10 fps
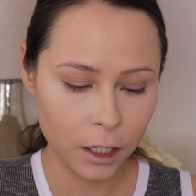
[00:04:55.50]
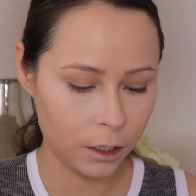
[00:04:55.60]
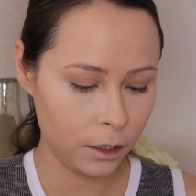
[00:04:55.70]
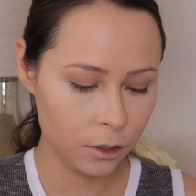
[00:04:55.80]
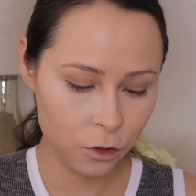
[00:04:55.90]

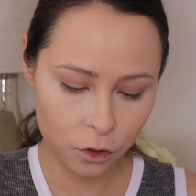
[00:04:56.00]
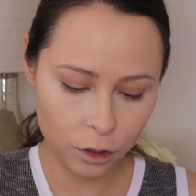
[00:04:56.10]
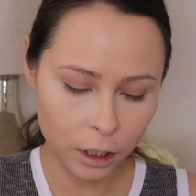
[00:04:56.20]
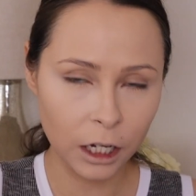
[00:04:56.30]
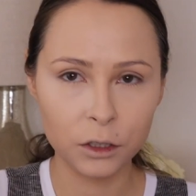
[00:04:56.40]
And this
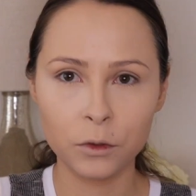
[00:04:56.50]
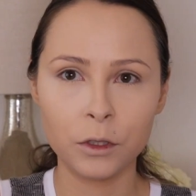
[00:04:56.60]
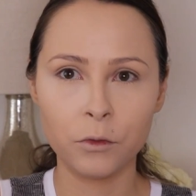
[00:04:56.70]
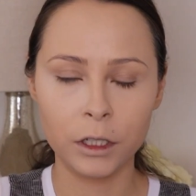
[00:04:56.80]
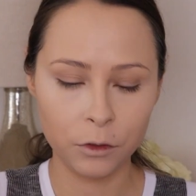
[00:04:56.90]
usually I do
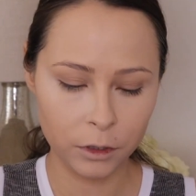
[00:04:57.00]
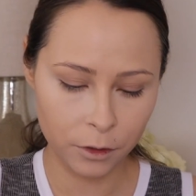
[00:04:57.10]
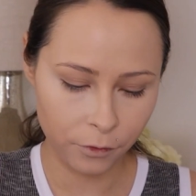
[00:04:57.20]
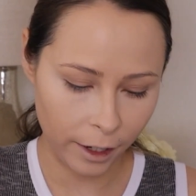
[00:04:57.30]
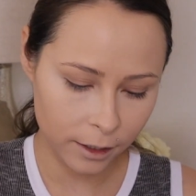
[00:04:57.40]
it
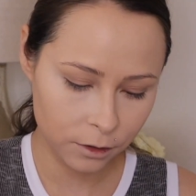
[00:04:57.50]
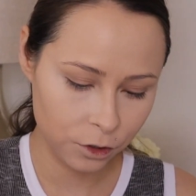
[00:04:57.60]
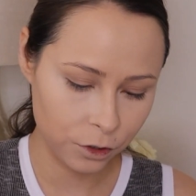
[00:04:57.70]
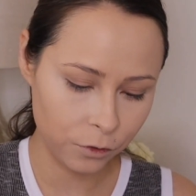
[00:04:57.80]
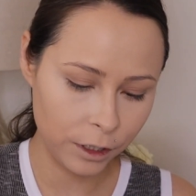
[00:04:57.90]
really
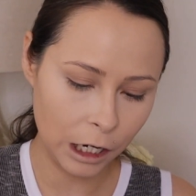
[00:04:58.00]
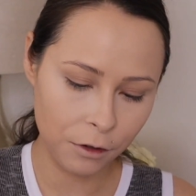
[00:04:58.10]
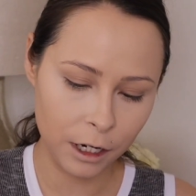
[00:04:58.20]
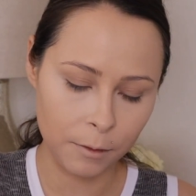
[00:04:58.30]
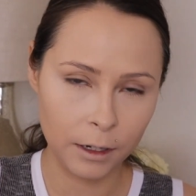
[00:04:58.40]
fast. Just right
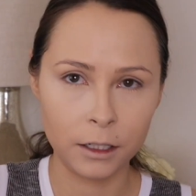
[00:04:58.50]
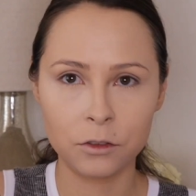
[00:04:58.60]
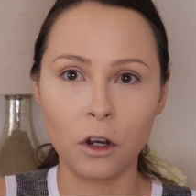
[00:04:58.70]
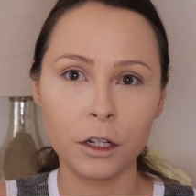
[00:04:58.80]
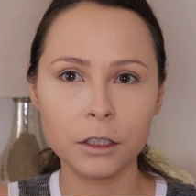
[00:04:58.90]
now that I'm
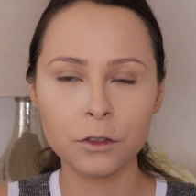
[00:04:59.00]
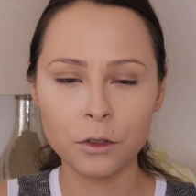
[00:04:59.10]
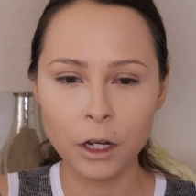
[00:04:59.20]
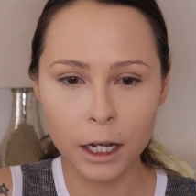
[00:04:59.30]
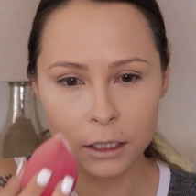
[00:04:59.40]
like talking to
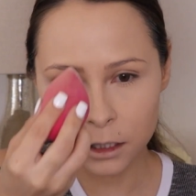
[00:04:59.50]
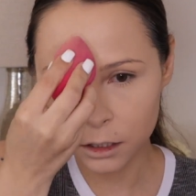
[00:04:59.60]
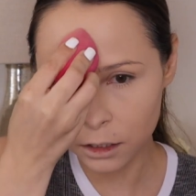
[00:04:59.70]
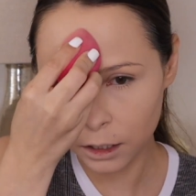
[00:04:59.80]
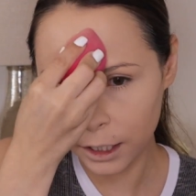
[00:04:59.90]
you guys,
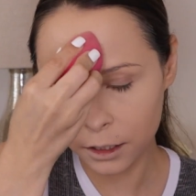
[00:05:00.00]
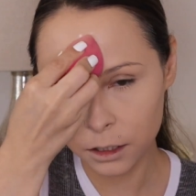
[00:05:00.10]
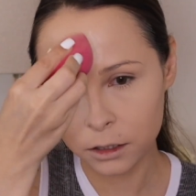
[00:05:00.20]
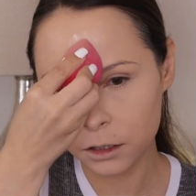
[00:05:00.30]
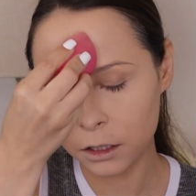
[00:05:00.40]

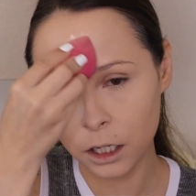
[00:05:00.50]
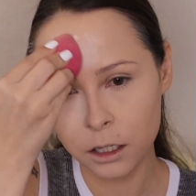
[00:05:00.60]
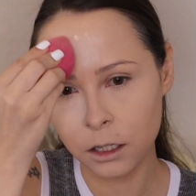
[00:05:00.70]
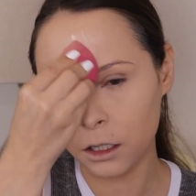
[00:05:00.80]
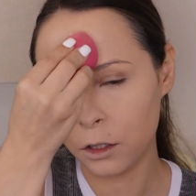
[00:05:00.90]
it's
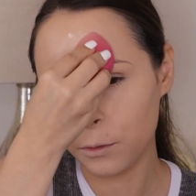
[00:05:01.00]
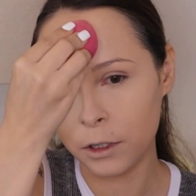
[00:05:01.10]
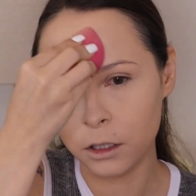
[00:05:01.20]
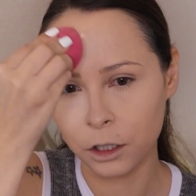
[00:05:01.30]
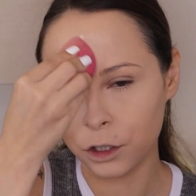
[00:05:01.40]
taking a little
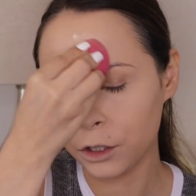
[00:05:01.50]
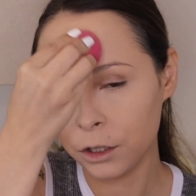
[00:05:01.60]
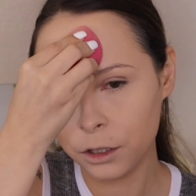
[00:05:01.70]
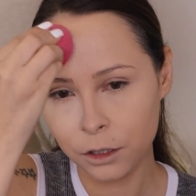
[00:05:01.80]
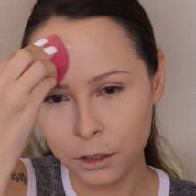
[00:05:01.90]
bit longer.
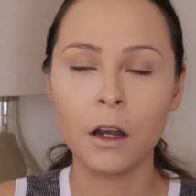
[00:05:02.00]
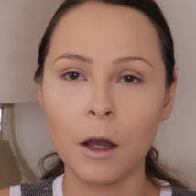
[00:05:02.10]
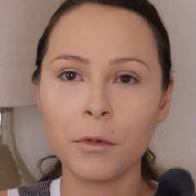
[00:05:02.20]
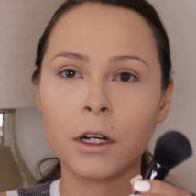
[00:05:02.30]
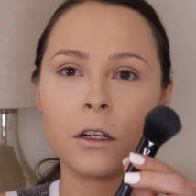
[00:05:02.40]

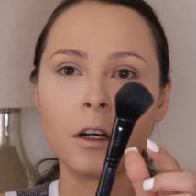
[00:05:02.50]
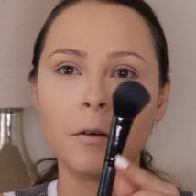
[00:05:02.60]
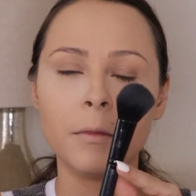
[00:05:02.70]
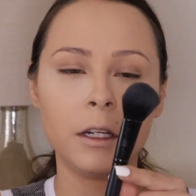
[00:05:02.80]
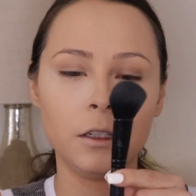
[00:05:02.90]
Now I'm gonna
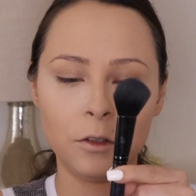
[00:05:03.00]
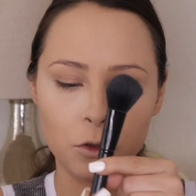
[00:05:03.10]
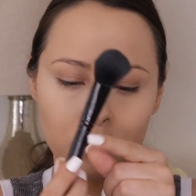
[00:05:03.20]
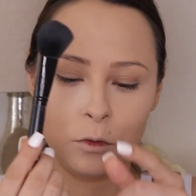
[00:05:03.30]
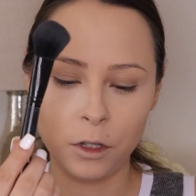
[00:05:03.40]
grab my
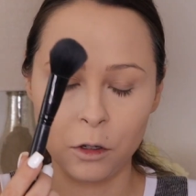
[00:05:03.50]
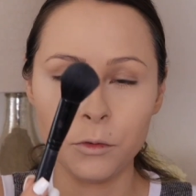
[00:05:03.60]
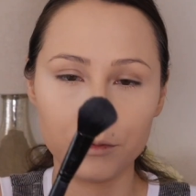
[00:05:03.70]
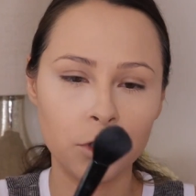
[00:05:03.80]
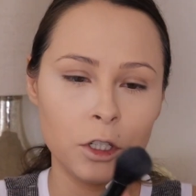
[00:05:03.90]
little e.l.f.